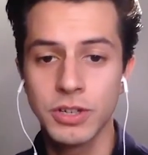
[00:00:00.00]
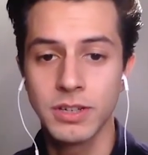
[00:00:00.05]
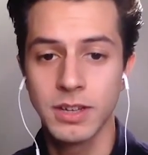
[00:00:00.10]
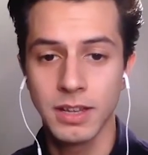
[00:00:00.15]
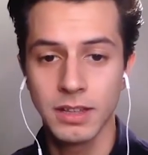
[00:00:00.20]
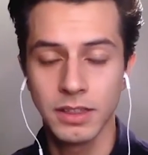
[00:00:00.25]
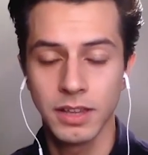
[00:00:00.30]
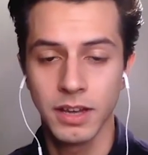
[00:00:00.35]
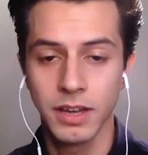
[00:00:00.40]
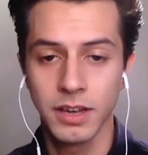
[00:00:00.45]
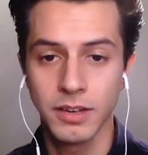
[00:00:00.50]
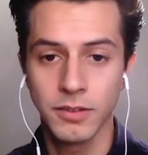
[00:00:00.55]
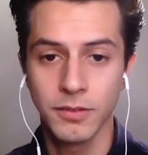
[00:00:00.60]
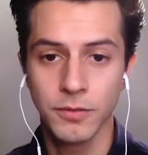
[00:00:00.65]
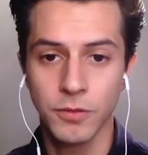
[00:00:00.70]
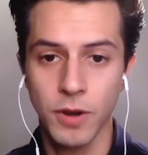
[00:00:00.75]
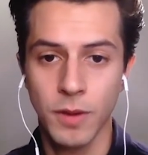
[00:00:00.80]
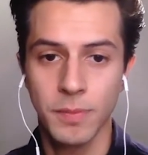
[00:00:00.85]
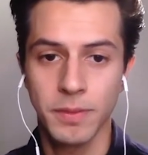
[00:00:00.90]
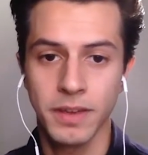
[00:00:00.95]
deadline
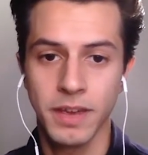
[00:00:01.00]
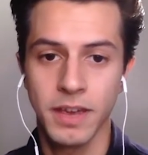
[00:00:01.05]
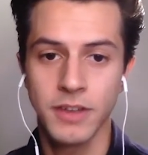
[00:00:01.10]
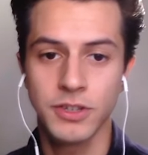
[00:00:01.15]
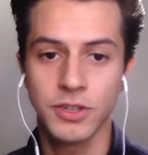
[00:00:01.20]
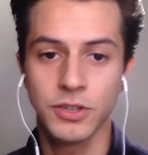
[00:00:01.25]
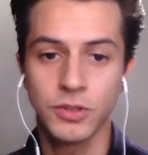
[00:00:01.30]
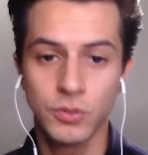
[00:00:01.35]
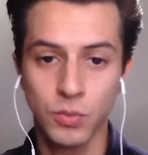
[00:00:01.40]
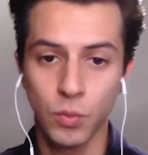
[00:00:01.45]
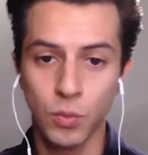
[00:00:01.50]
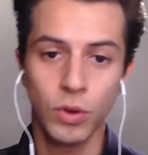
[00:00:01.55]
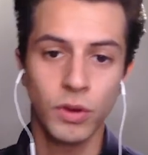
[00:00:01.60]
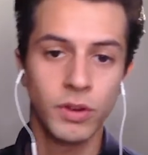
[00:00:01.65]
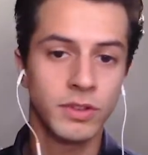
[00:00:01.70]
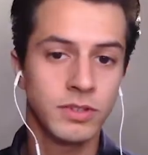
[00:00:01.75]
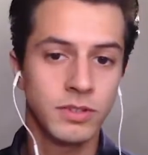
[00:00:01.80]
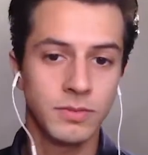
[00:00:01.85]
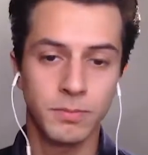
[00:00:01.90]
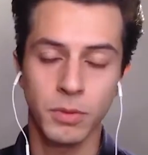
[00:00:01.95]
for applications
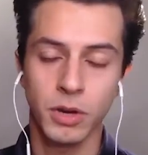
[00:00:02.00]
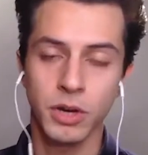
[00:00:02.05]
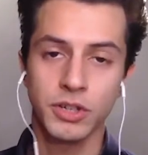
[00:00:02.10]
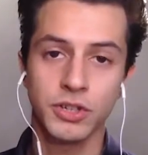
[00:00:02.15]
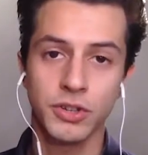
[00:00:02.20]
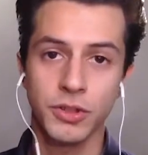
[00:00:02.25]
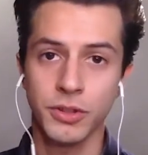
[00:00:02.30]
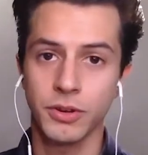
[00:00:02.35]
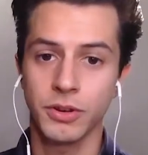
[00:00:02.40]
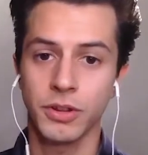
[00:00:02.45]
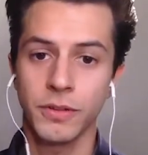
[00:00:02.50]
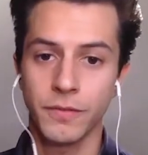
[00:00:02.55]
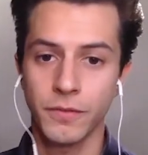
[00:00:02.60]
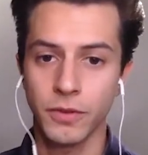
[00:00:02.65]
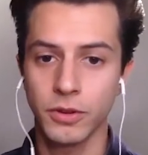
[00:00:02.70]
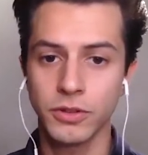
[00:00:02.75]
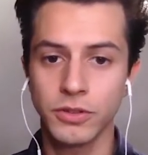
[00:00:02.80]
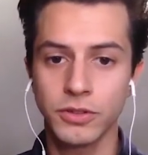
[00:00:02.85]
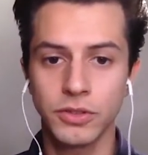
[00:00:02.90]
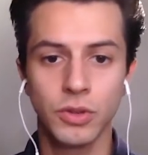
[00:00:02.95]
was March
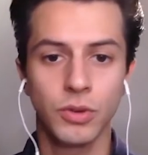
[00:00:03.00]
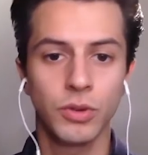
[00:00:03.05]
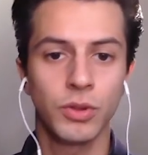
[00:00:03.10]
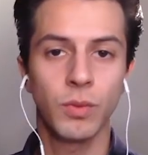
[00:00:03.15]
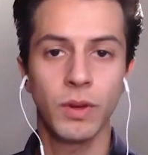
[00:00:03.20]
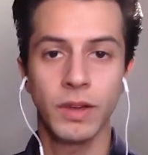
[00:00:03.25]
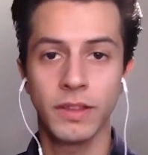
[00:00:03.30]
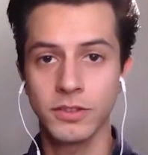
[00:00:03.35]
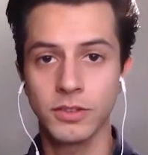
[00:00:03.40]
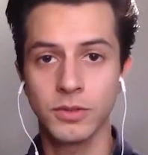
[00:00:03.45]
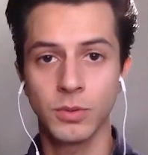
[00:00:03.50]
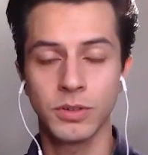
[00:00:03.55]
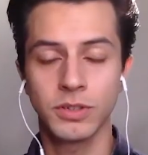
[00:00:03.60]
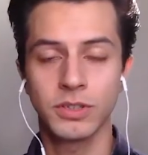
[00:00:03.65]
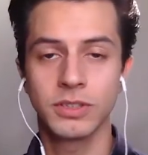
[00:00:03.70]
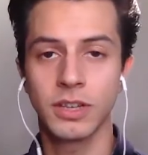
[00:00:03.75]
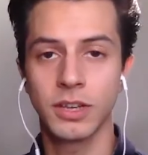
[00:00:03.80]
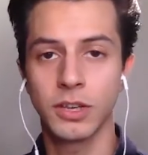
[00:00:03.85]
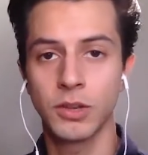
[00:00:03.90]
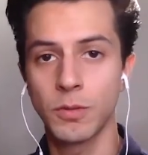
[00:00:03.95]
31st, so the way this works
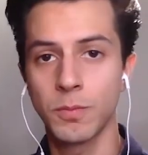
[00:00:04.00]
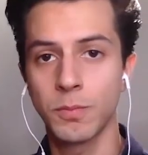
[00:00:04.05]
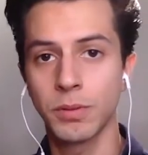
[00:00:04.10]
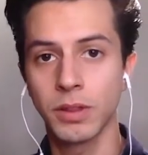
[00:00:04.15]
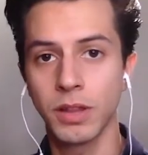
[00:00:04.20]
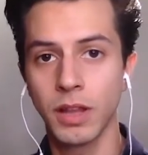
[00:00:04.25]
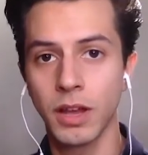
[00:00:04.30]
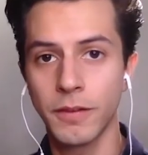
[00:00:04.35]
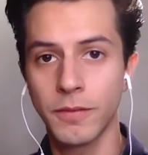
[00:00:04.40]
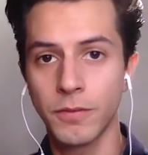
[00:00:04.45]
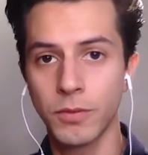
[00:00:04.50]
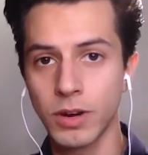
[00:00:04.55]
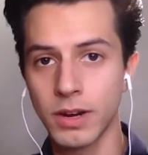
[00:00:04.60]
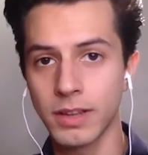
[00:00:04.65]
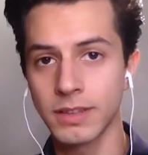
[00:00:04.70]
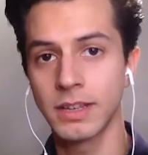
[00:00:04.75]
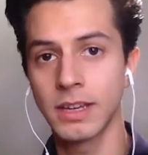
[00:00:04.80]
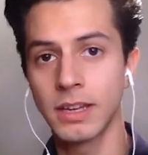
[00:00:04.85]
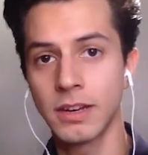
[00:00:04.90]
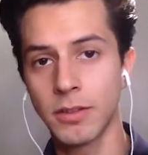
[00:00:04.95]
is that you apply for it
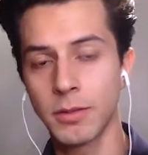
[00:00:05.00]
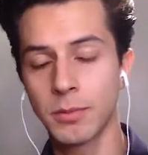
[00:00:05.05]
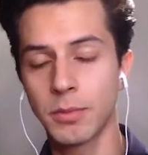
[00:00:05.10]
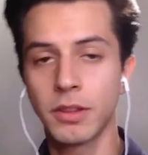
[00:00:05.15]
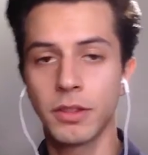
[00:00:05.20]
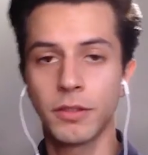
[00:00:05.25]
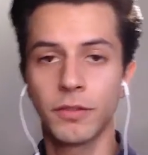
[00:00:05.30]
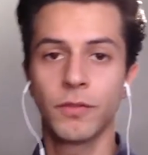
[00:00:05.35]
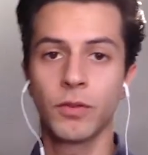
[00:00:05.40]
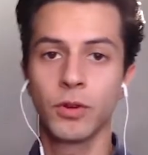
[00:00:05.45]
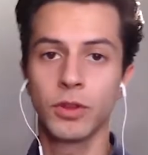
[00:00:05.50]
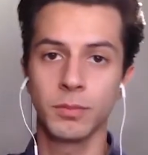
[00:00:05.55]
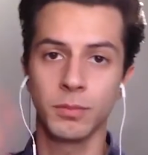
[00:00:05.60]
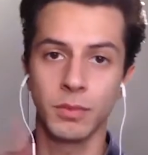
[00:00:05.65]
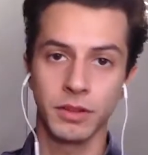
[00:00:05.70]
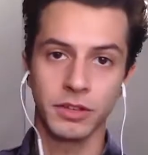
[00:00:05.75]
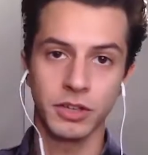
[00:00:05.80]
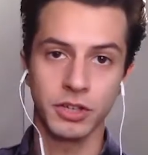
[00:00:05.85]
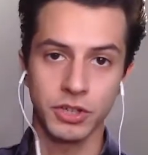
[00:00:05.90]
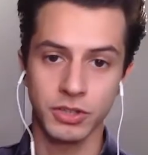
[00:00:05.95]
at the end of the month for the
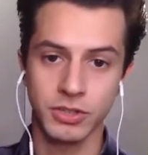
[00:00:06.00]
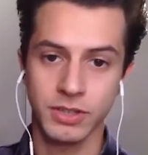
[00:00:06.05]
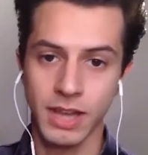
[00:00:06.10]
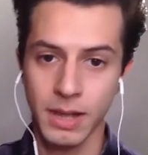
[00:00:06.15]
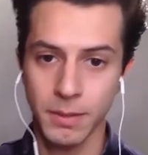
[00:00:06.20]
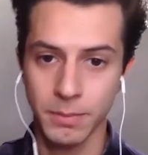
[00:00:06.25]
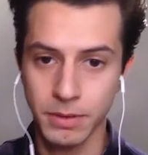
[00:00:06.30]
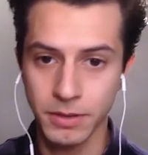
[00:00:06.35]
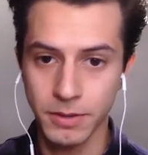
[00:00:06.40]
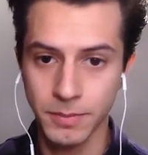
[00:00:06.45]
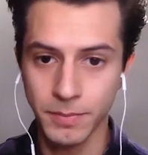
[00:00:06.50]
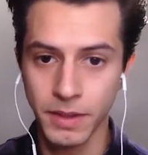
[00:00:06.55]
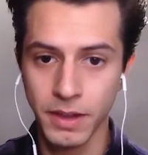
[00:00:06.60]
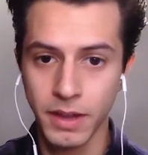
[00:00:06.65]
month that just happened.